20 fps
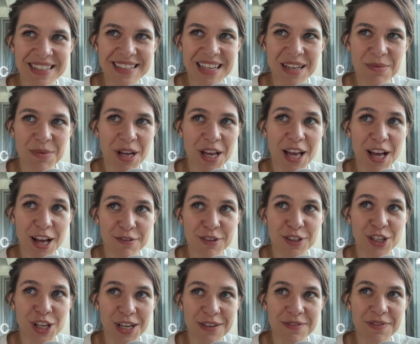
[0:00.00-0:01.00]
I have a
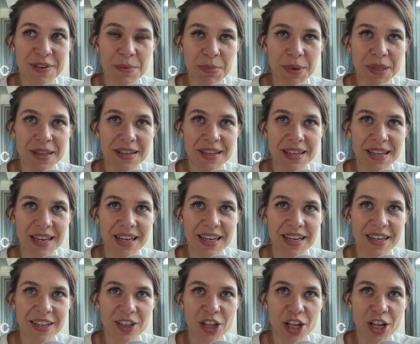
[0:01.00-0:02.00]
lot of empathy
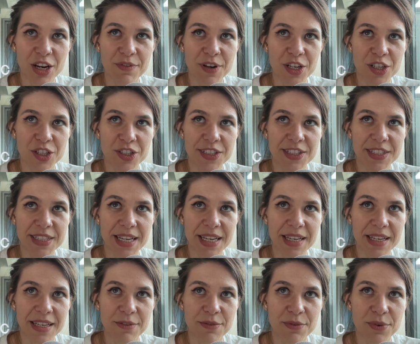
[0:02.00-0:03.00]
and a lot of
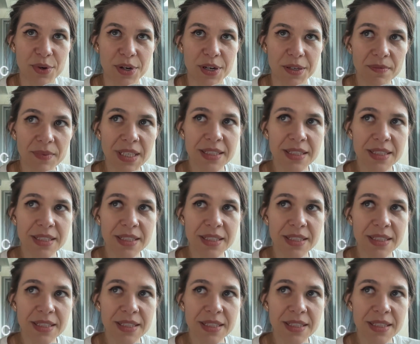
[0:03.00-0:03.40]
understanding for